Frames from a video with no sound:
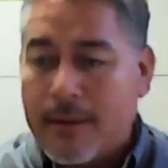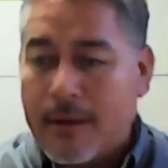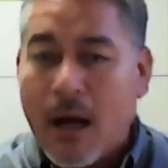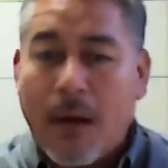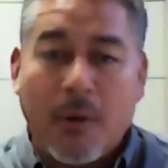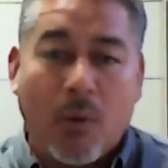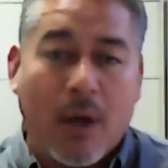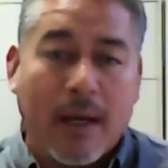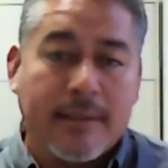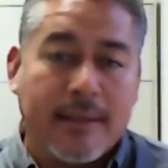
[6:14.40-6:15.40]
the common
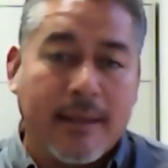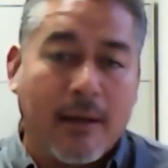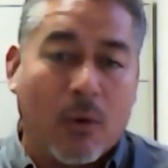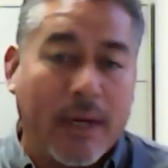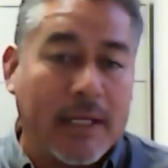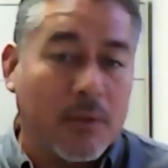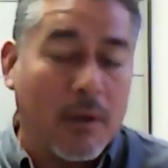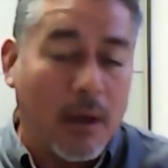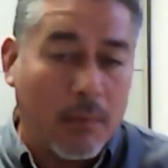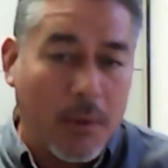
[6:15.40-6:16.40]
one is the oriental
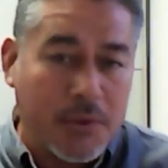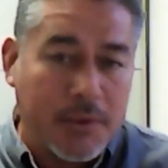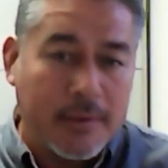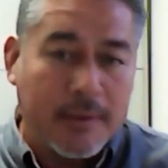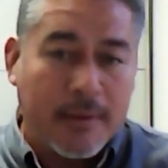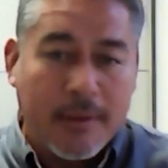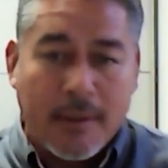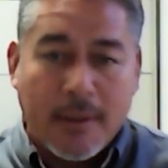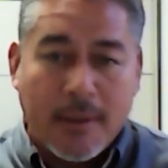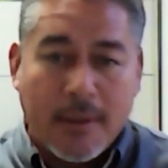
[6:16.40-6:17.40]
cockroach,
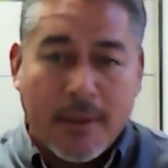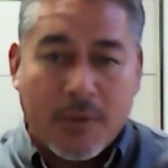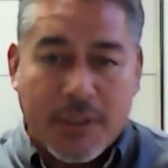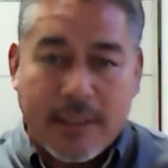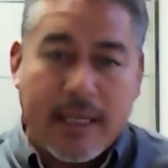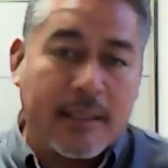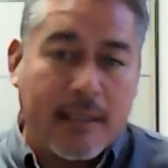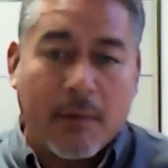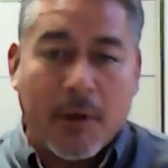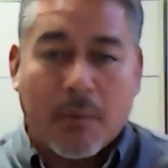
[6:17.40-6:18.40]
which is the
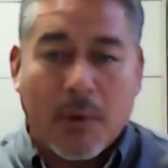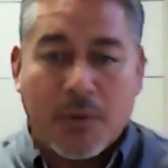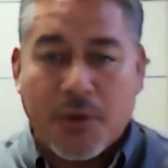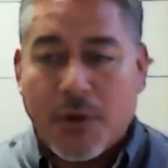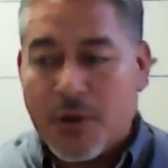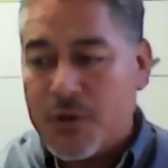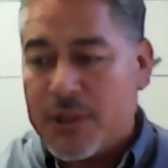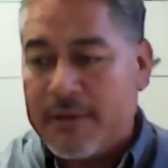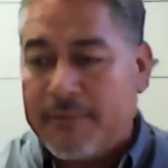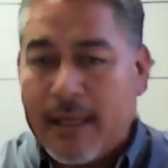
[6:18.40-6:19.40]
exterior roach. You
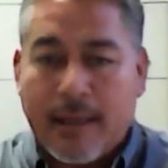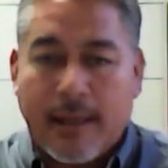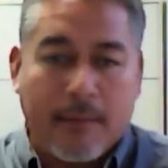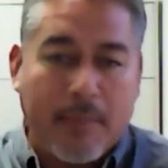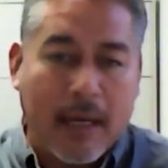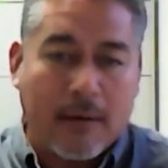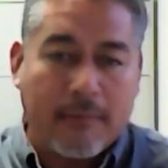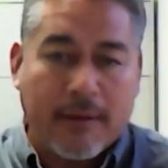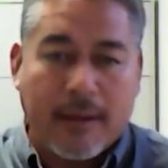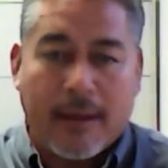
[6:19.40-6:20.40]
usually find it in the back of
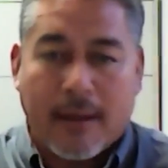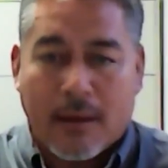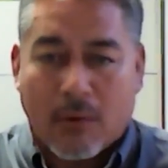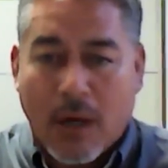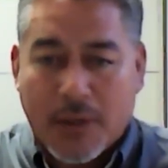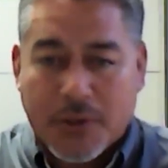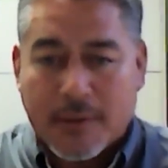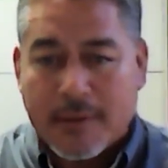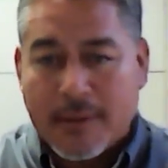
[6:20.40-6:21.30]
the garage.